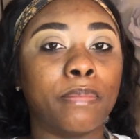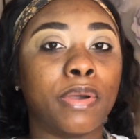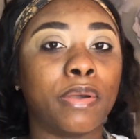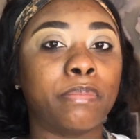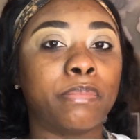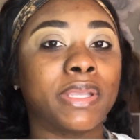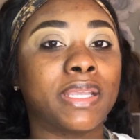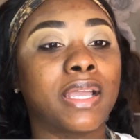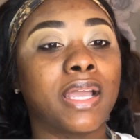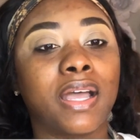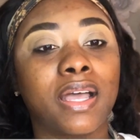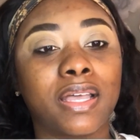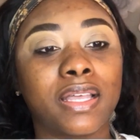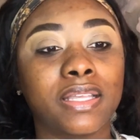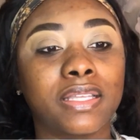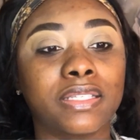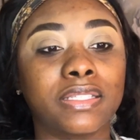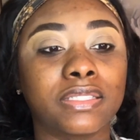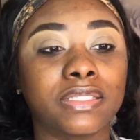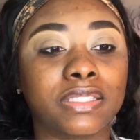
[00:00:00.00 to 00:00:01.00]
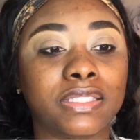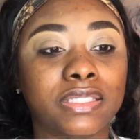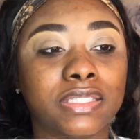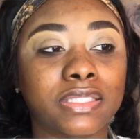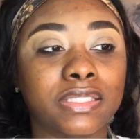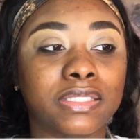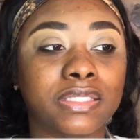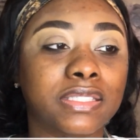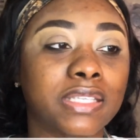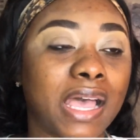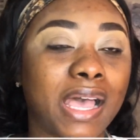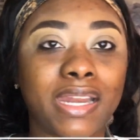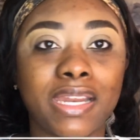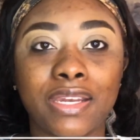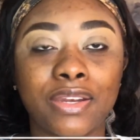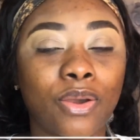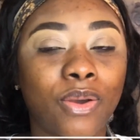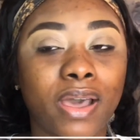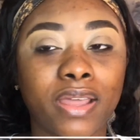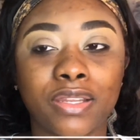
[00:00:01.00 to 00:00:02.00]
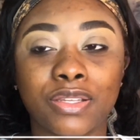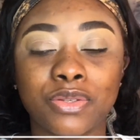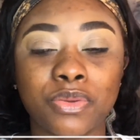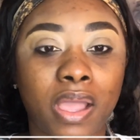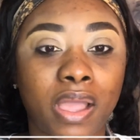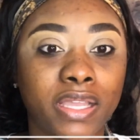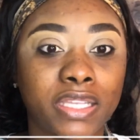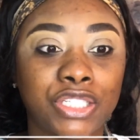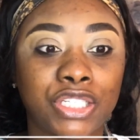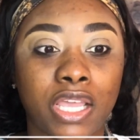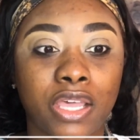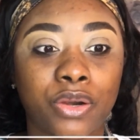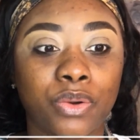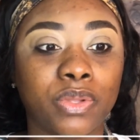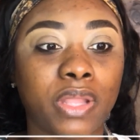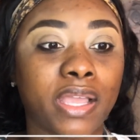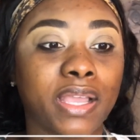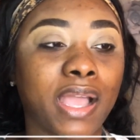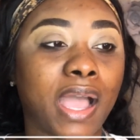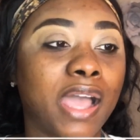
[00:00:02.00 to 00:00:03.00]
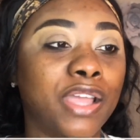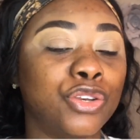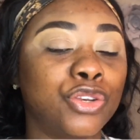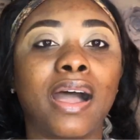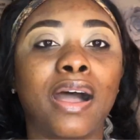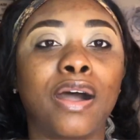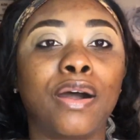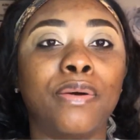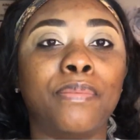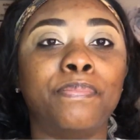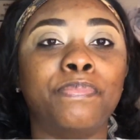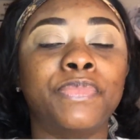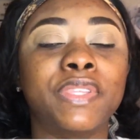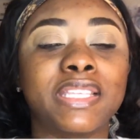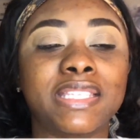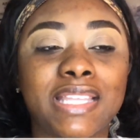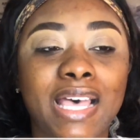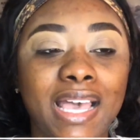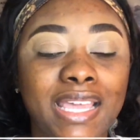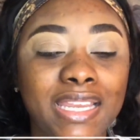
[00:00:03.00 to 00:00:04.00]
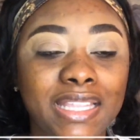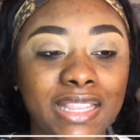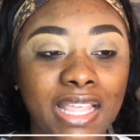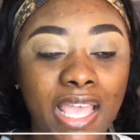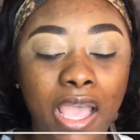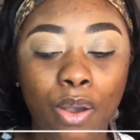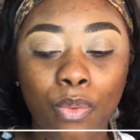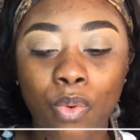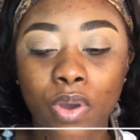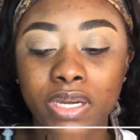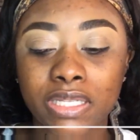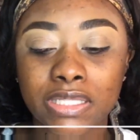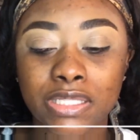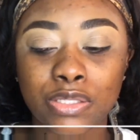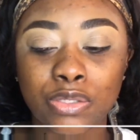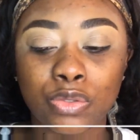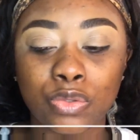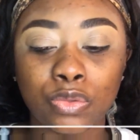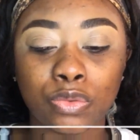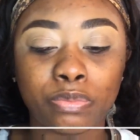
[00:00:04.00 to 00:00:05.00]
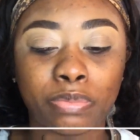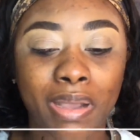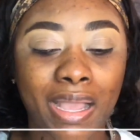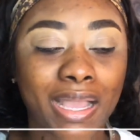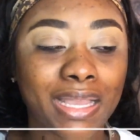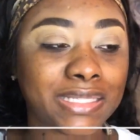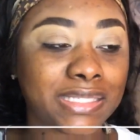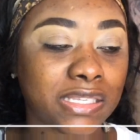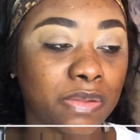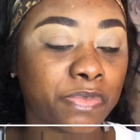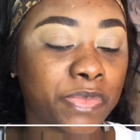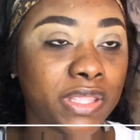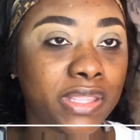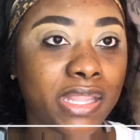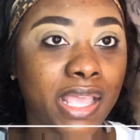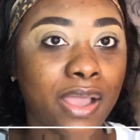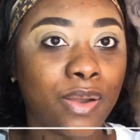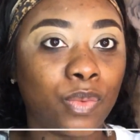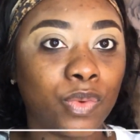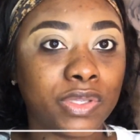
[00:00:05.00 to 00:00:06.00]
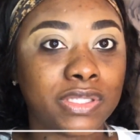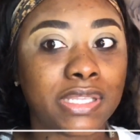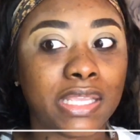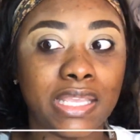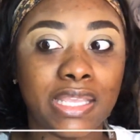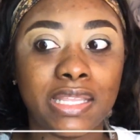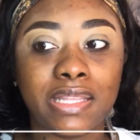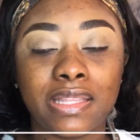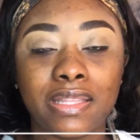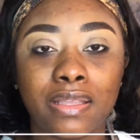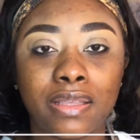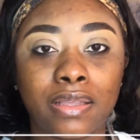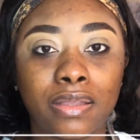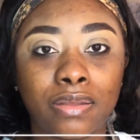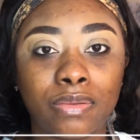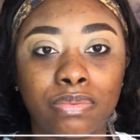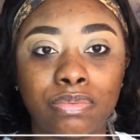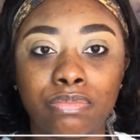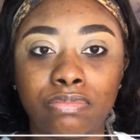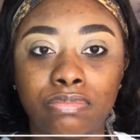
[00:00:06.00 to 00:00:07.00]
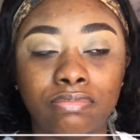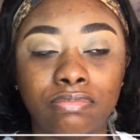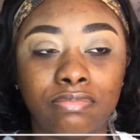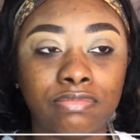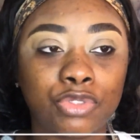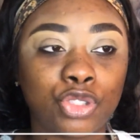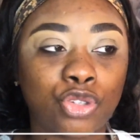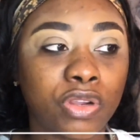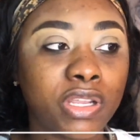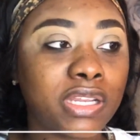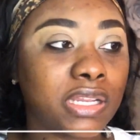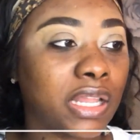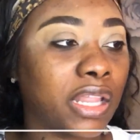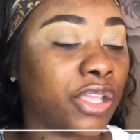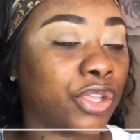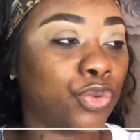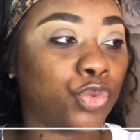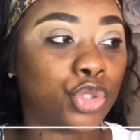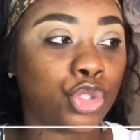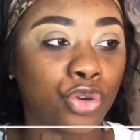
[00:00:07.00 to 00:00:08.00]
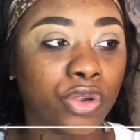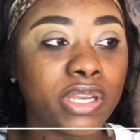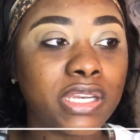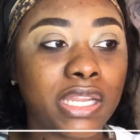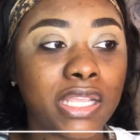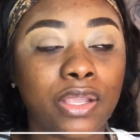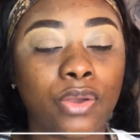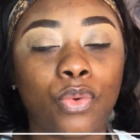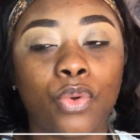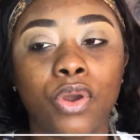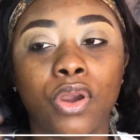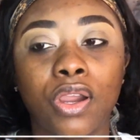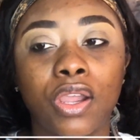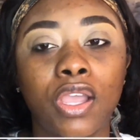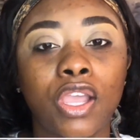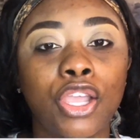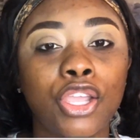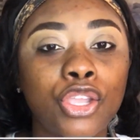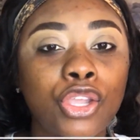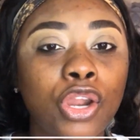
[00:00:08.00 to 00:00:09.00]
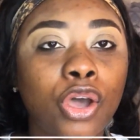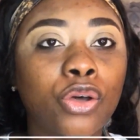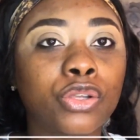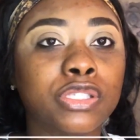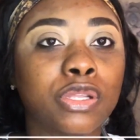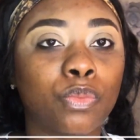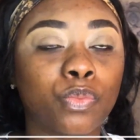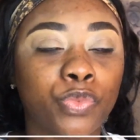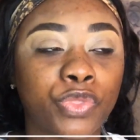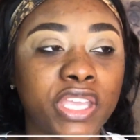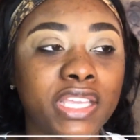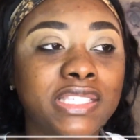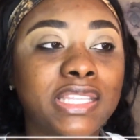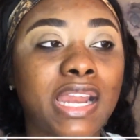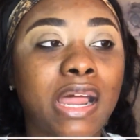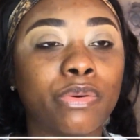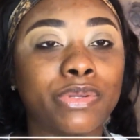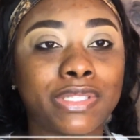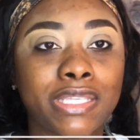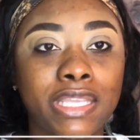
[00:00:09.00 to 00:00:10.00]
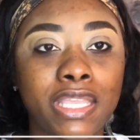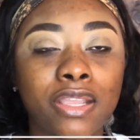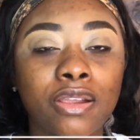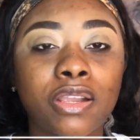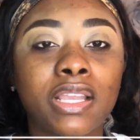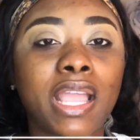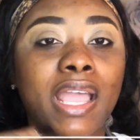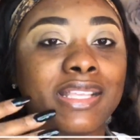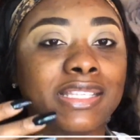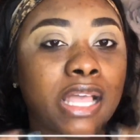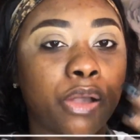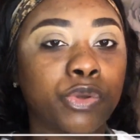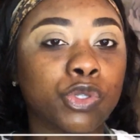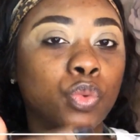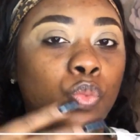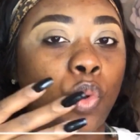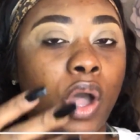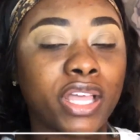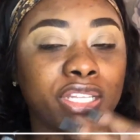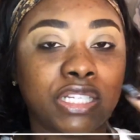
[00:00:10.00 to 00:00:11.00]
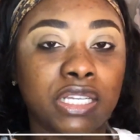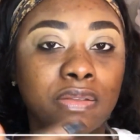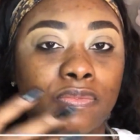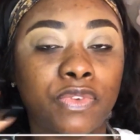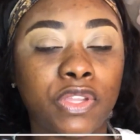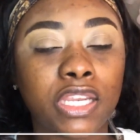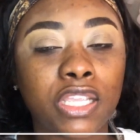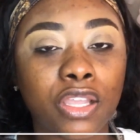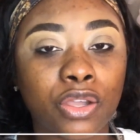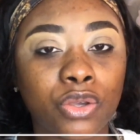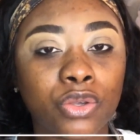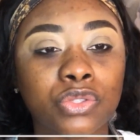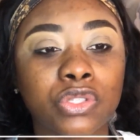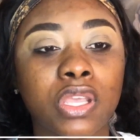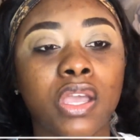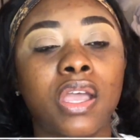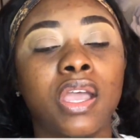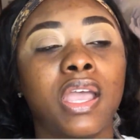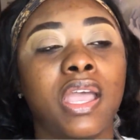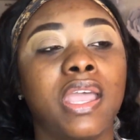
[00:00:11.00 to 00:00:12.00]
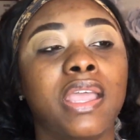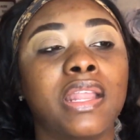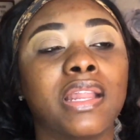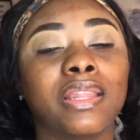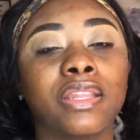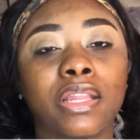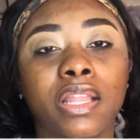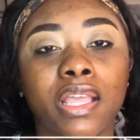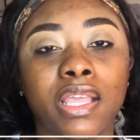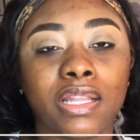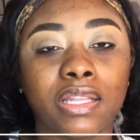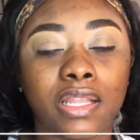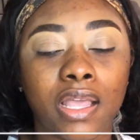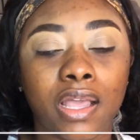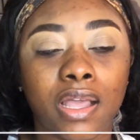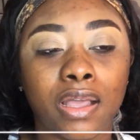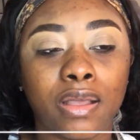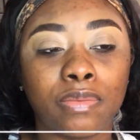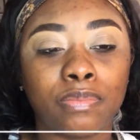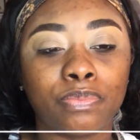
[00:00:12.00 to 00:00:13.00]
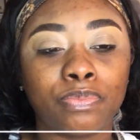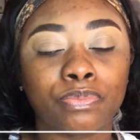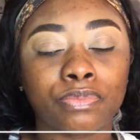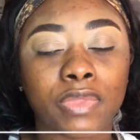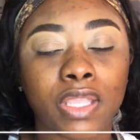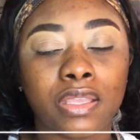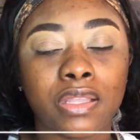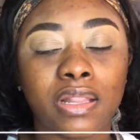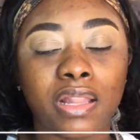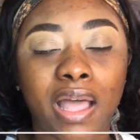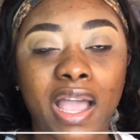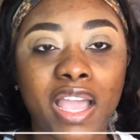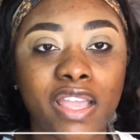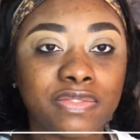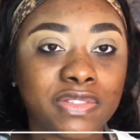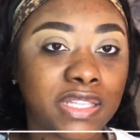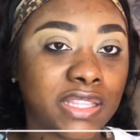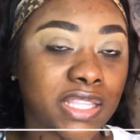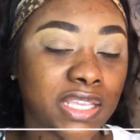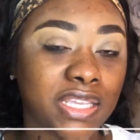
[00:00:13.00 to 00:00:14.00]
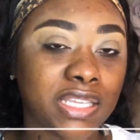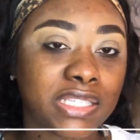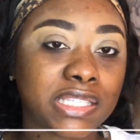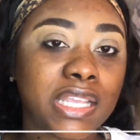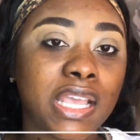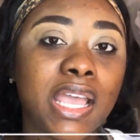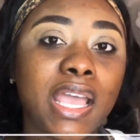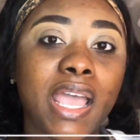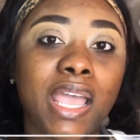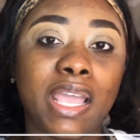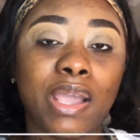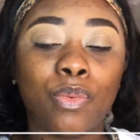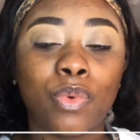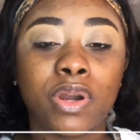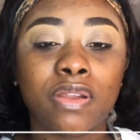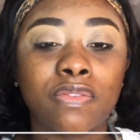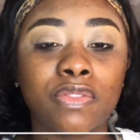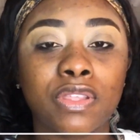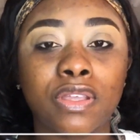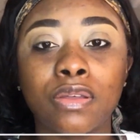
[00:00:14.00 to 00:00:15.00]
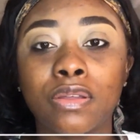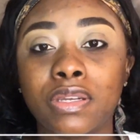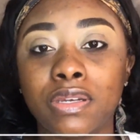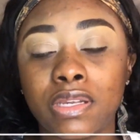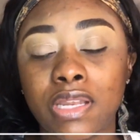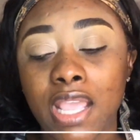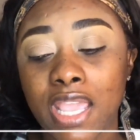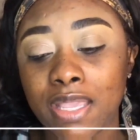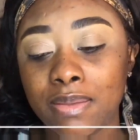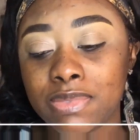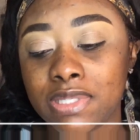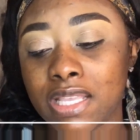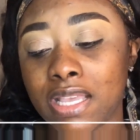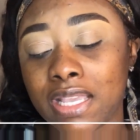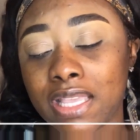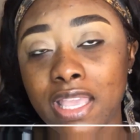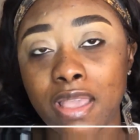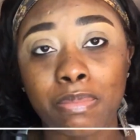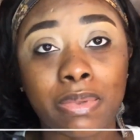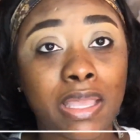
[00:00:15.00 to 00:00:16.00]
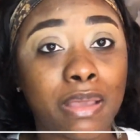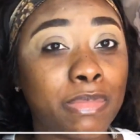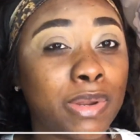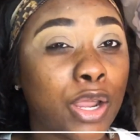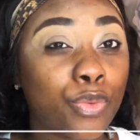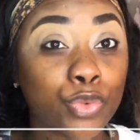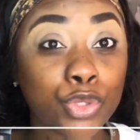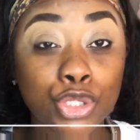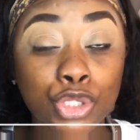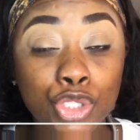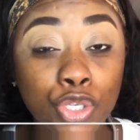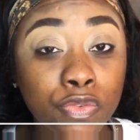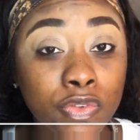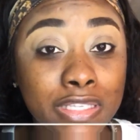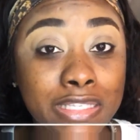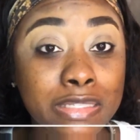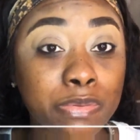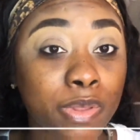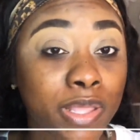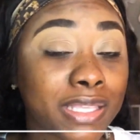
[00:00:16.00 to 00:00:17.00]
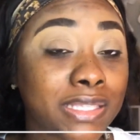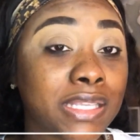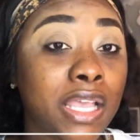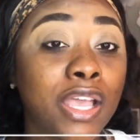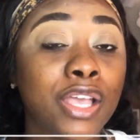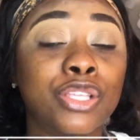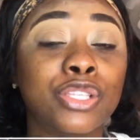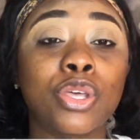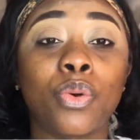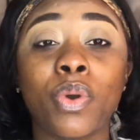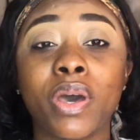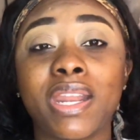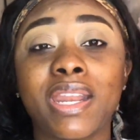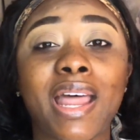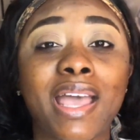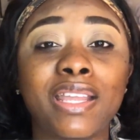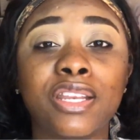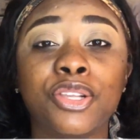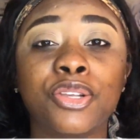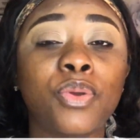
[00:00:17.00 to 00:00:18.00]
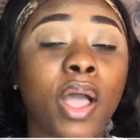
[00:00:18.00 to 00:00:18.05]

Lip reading: because I didn't know how to do eyeshadow. Like I decided that I wanted to buy something that was in the trend, like trending, or you know, some things that I was hearing as I was watching videos and lives and things. And one of the names that kept coming up was Juvias Place. So what did I do?